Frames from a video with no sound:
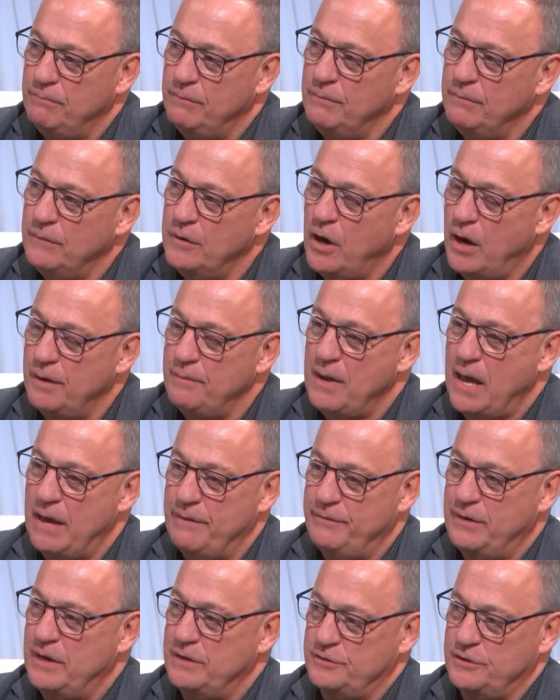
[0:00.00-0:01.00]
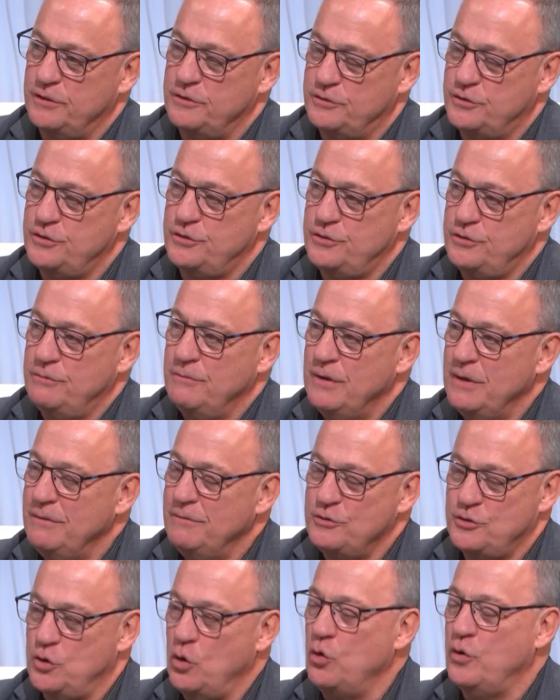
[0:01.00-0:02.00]
not have it as a
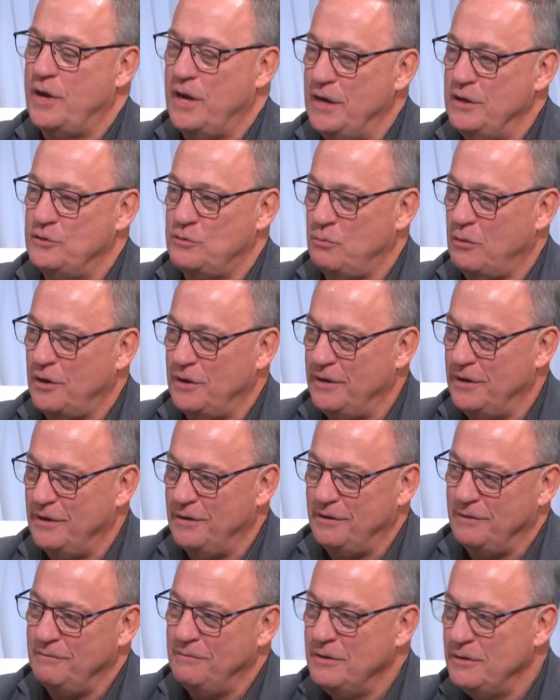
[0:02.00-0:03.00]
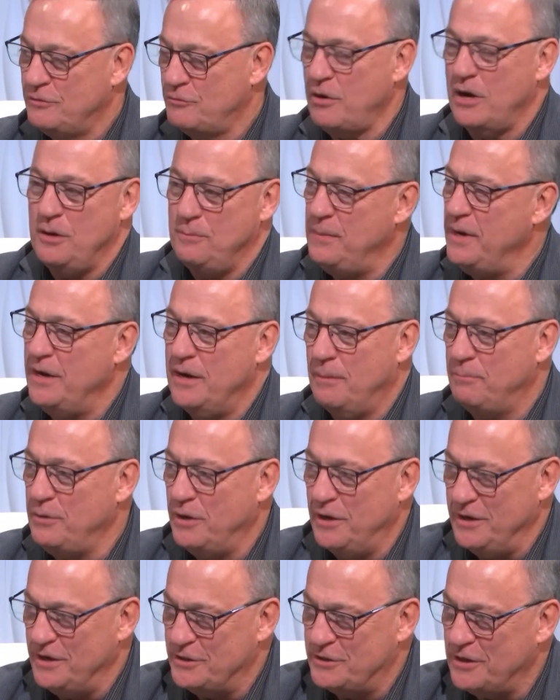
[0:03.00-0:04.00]
showcase where you try to beat up
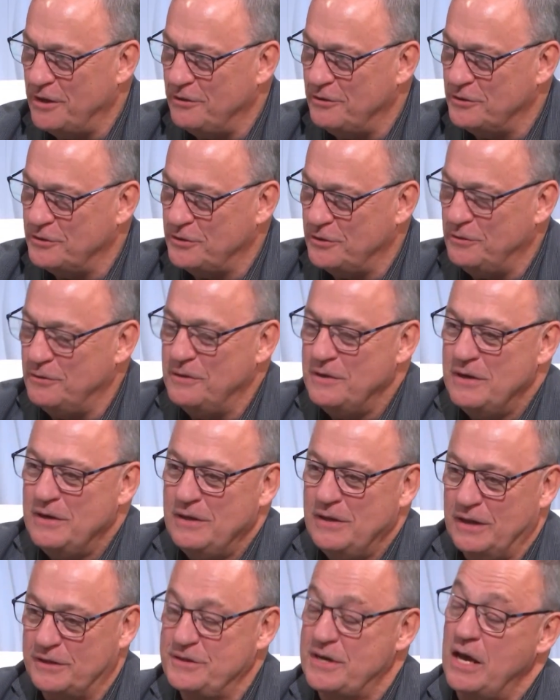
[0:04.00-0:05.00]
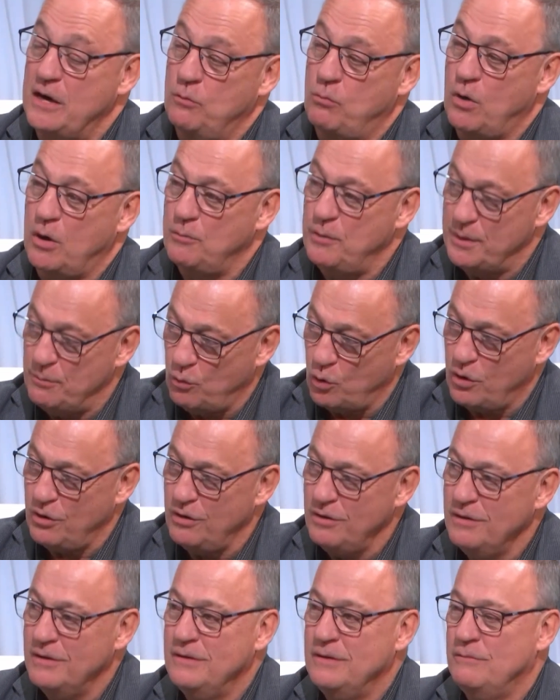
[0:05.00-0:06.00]
on each other. So that's kind of where we were.
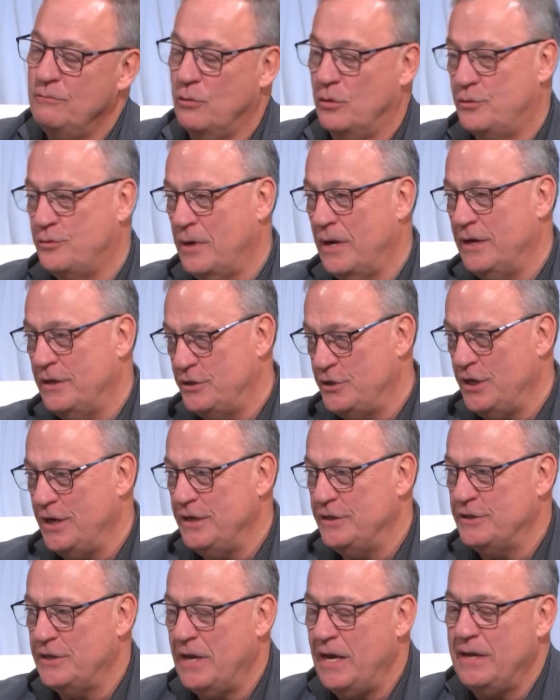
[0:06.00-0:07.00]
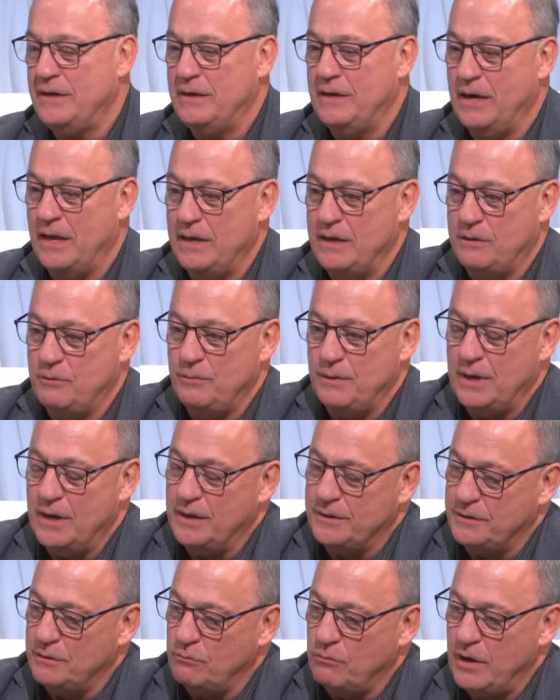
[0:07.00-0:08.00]
We're trying to change that, and I think we
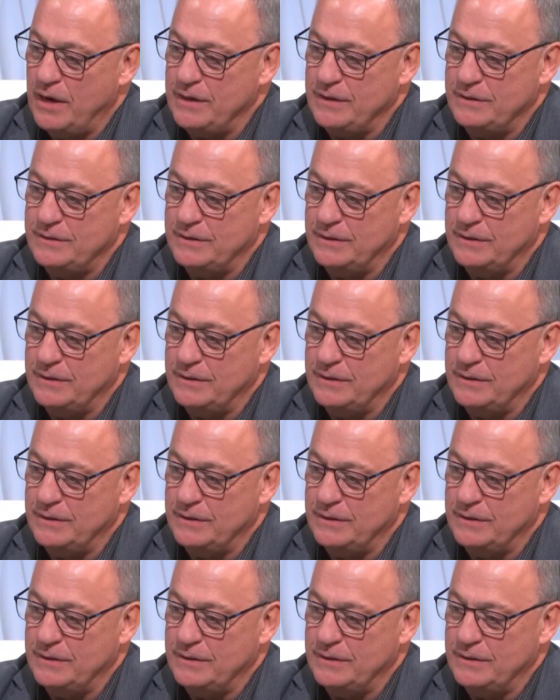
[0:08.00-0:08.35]
got the right